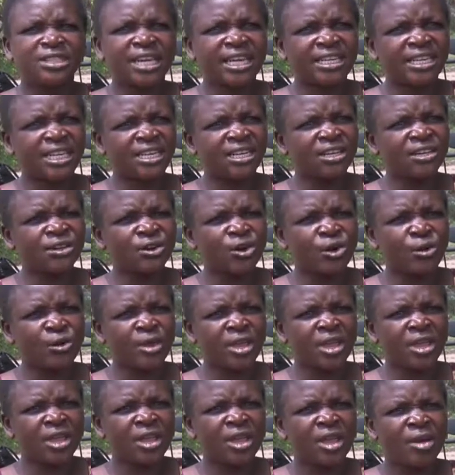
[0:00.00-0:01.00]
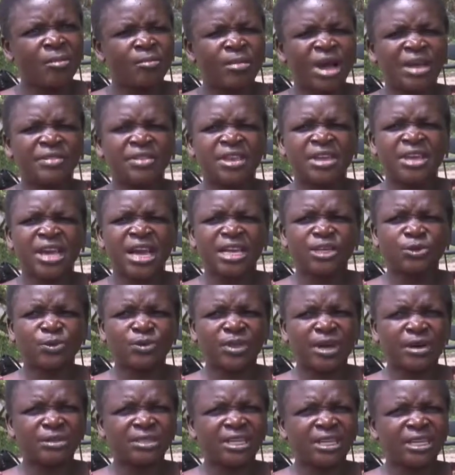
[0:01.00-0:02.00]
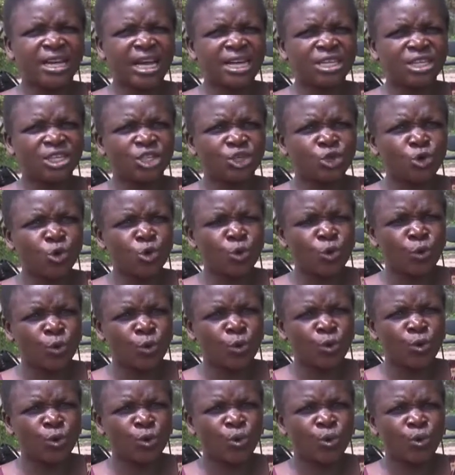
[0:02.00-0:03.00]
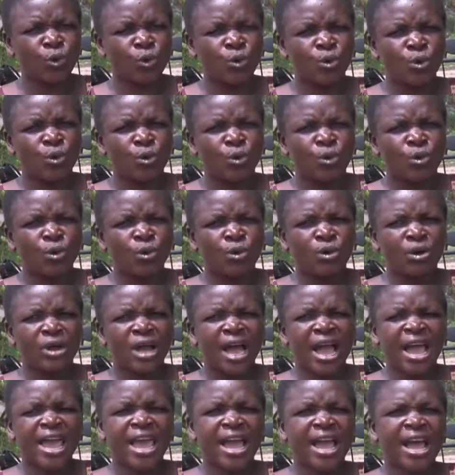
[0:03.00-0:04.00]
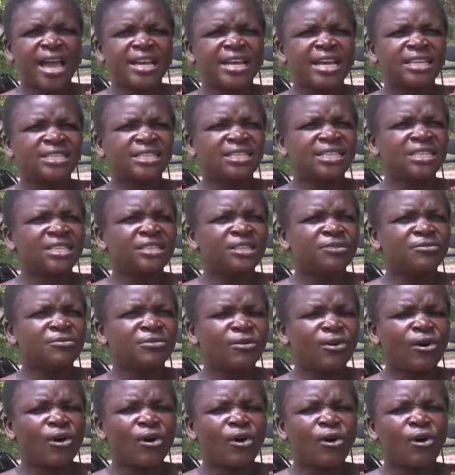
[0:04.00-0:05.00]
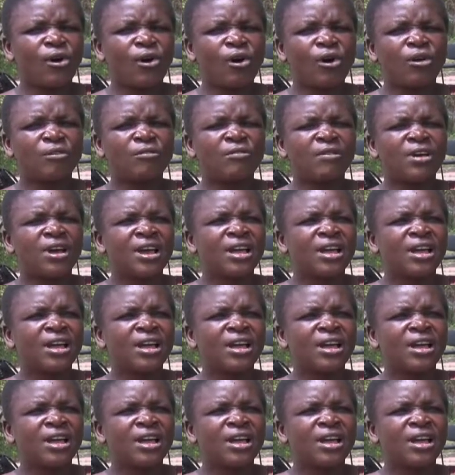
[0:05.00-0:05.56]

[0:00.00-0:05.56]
started growing. By the year 2002, I had a CD4 of